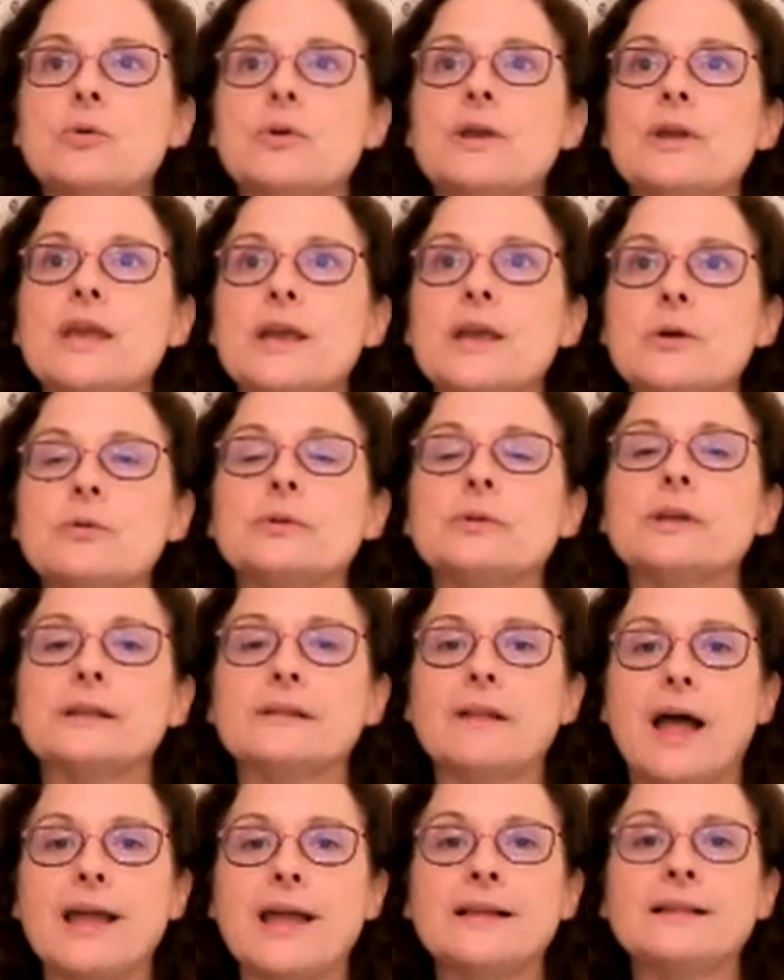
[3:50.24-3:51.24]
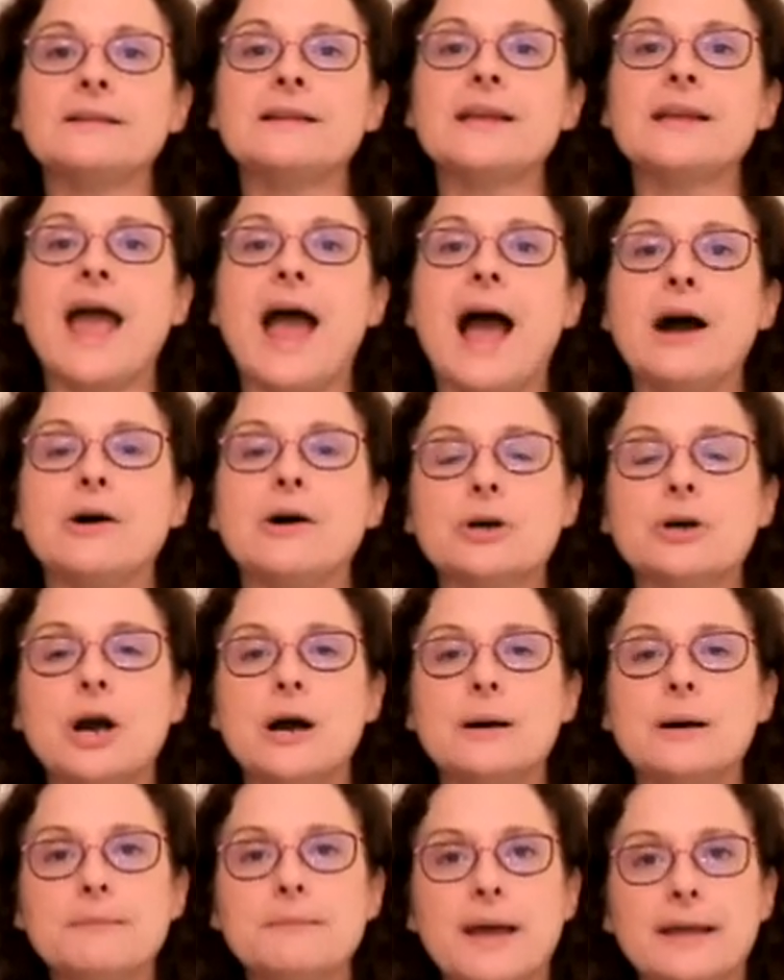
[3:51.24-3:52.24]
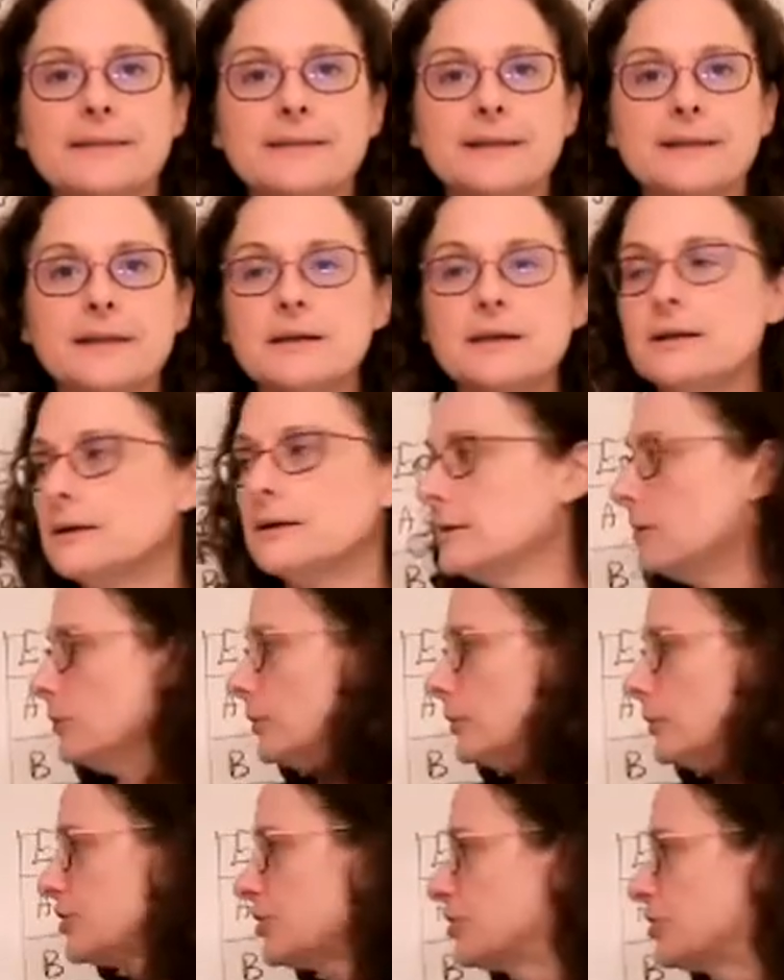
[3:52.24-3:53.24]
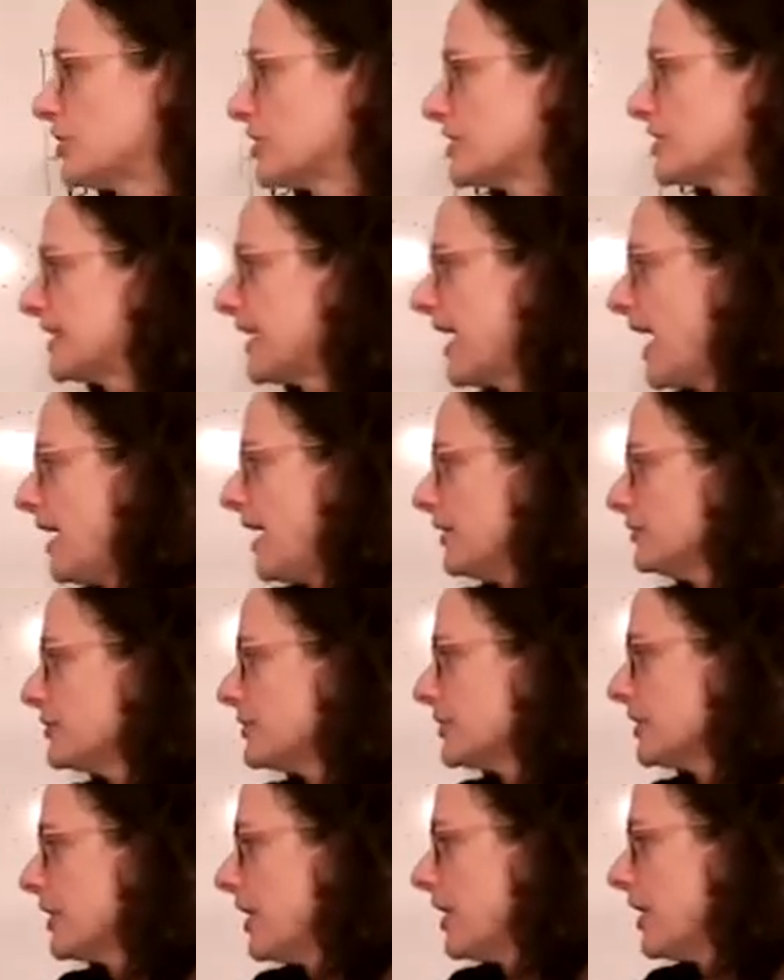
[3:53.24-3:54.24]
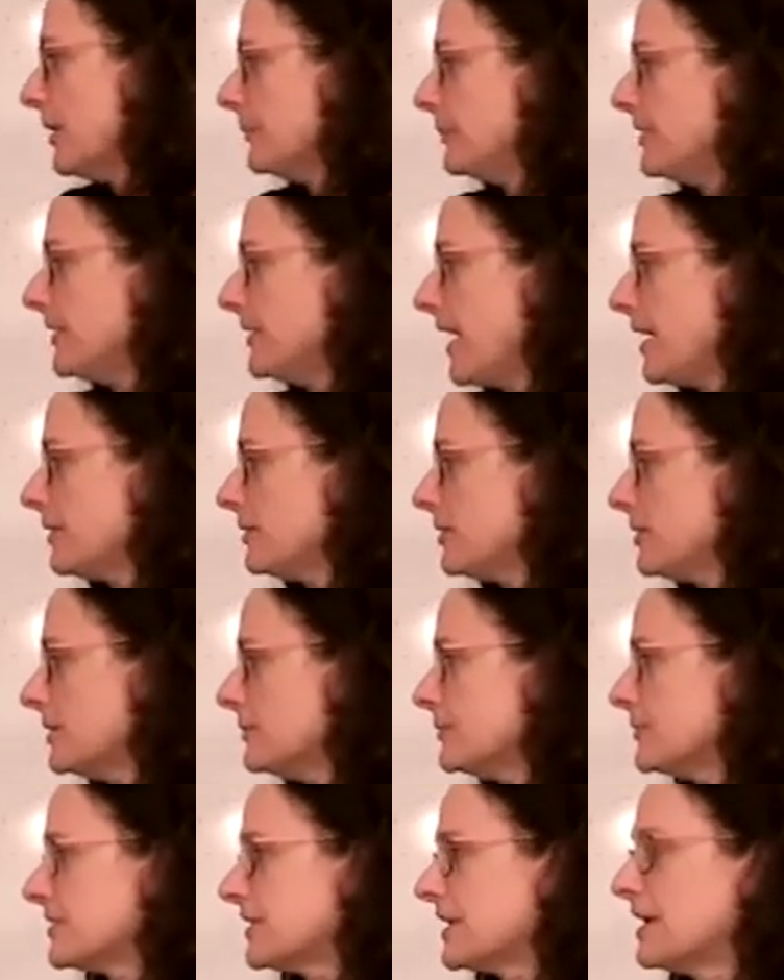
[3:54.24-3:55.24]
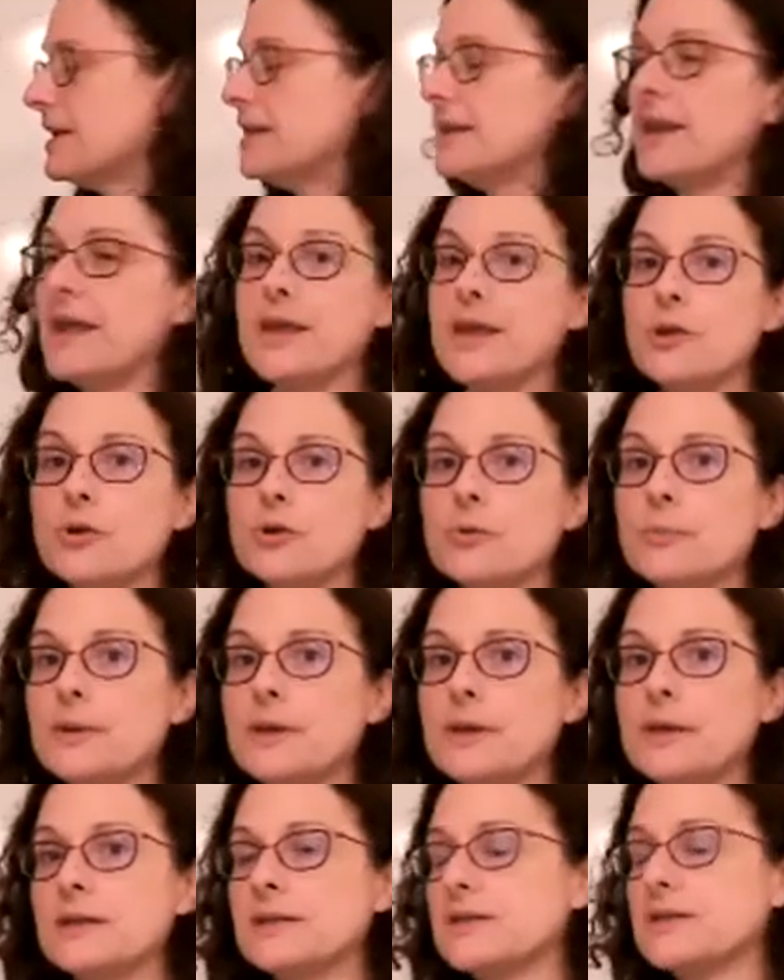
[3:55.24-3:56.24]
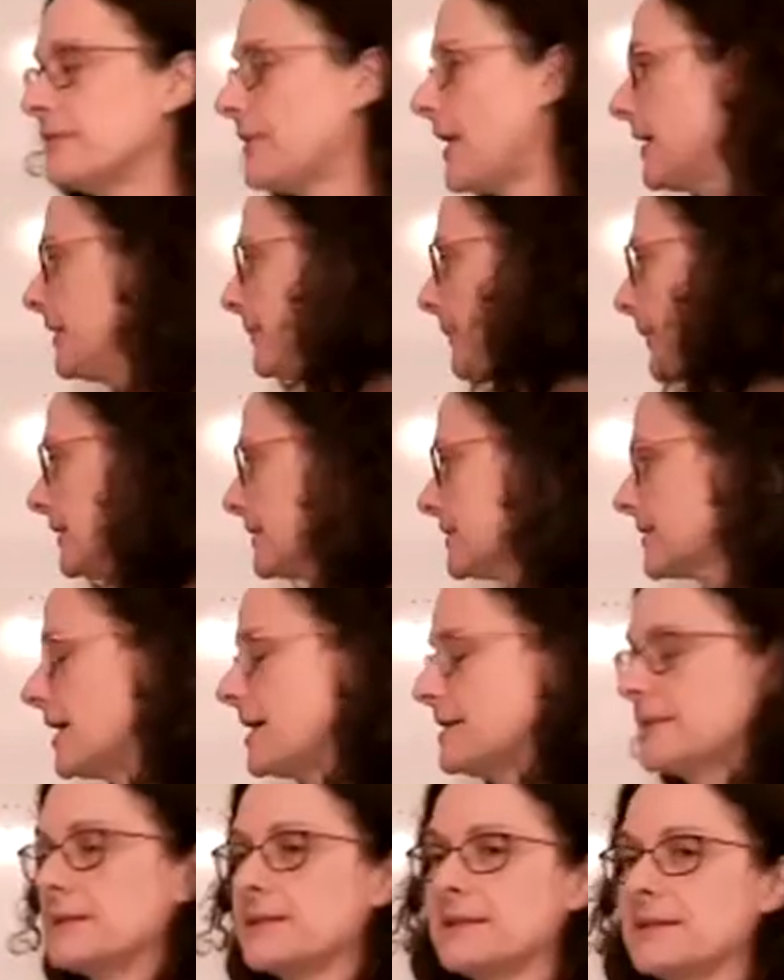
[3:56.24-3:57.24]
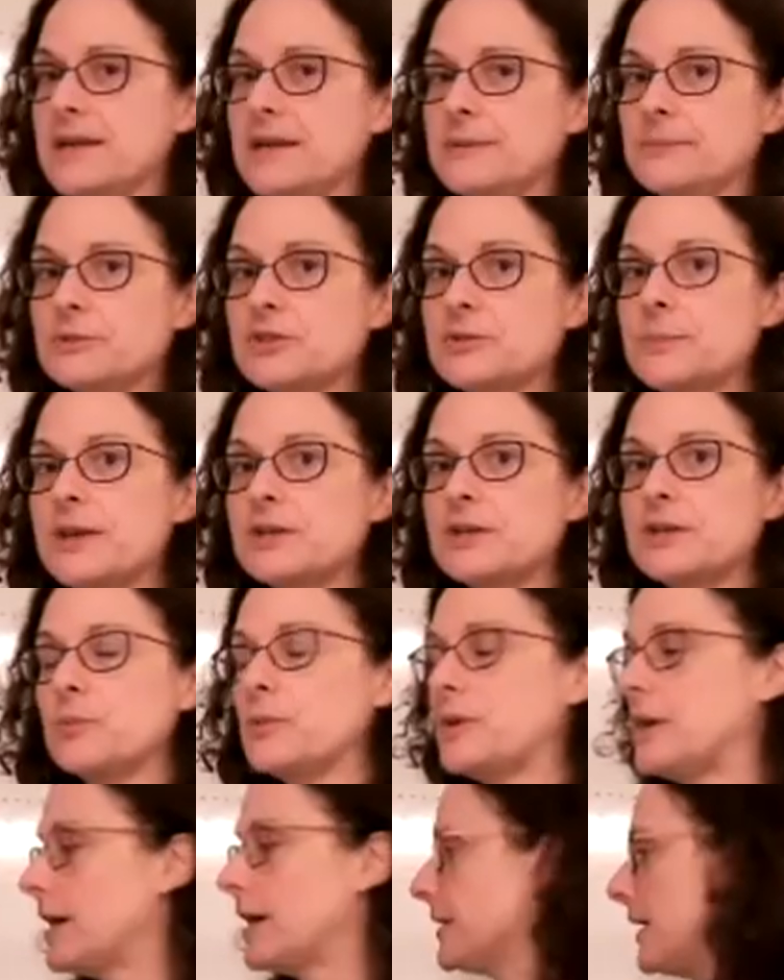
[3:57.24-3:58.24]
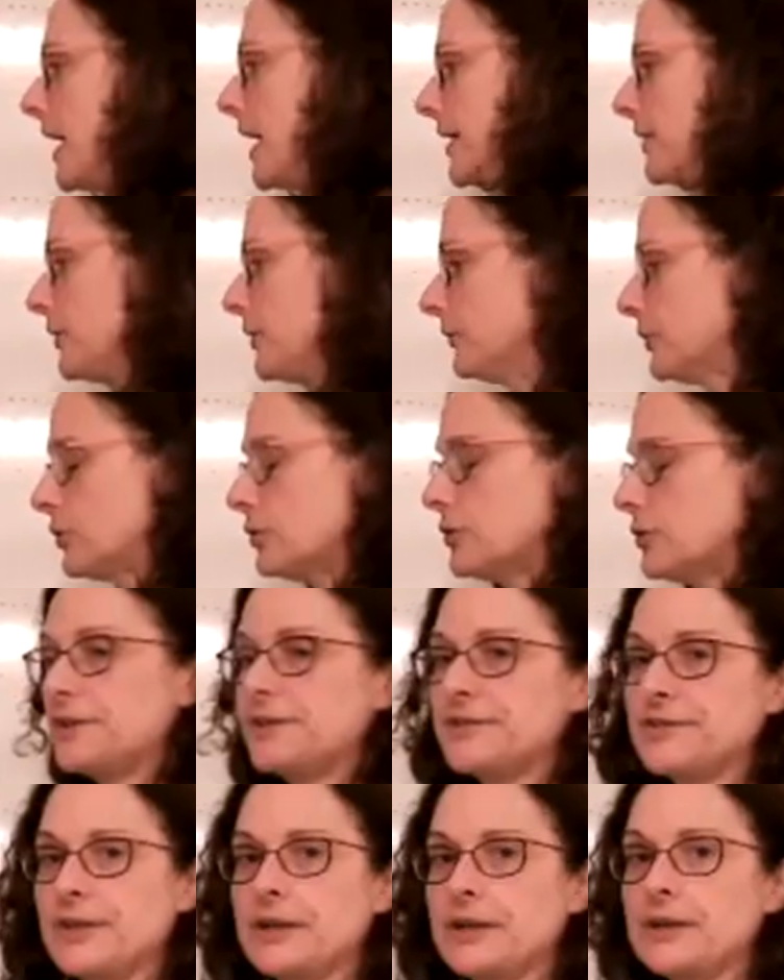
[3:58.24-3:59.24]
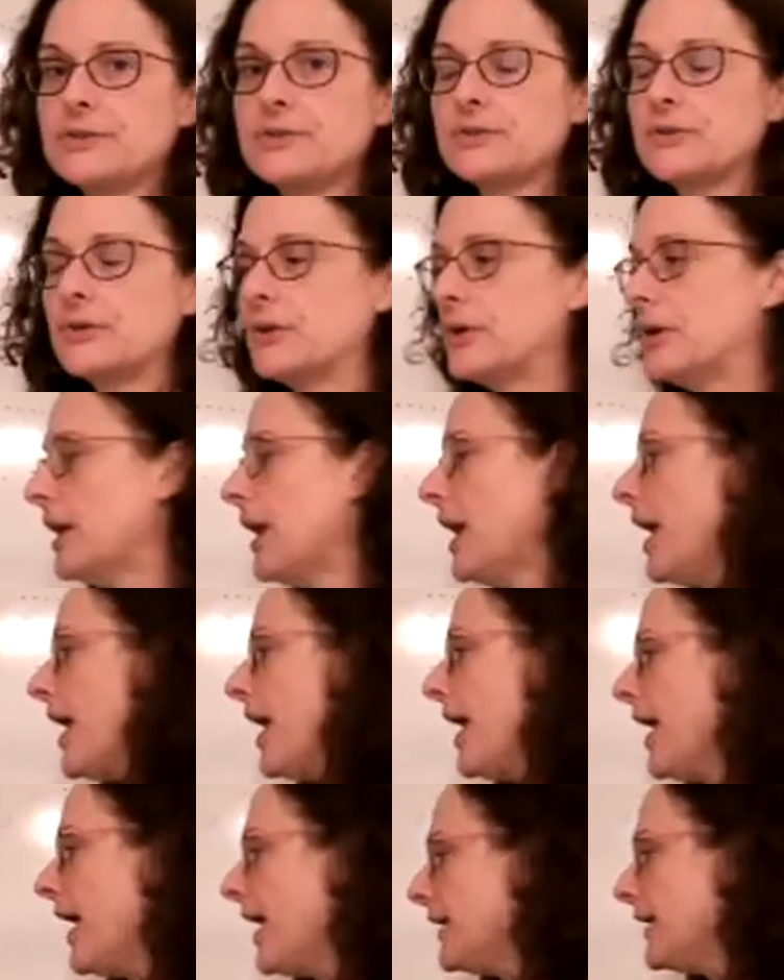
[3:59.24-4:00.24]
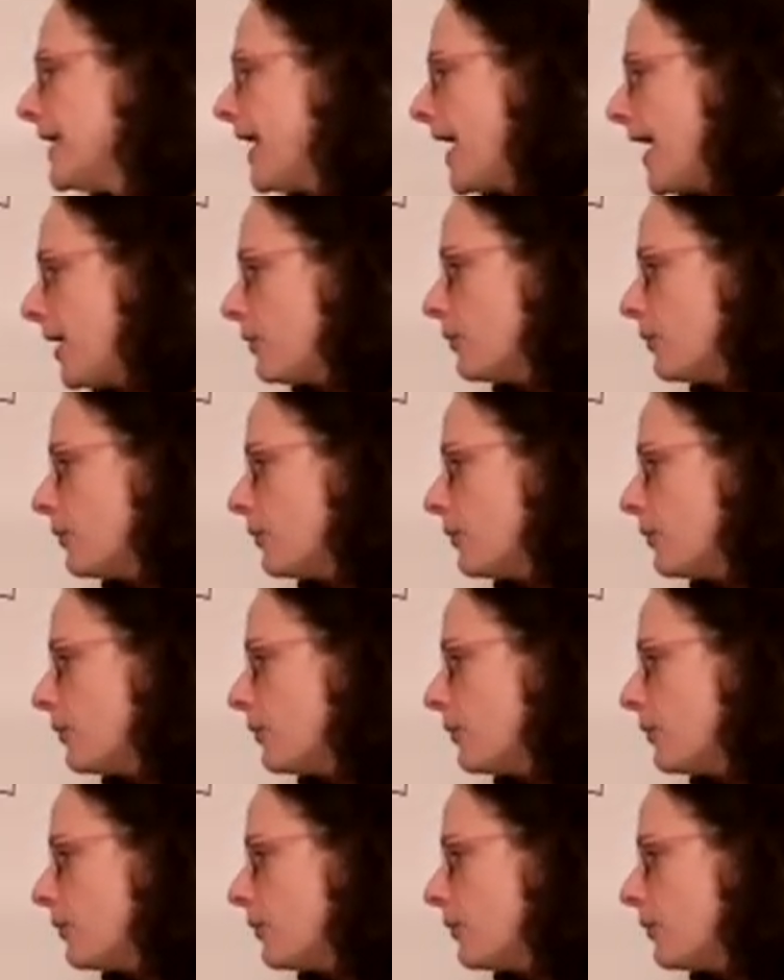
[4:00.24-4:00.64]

equally likely outcome method, which just counted up the outcomes in A or B and divided by the size of the sample space, we got 9 over 36. And now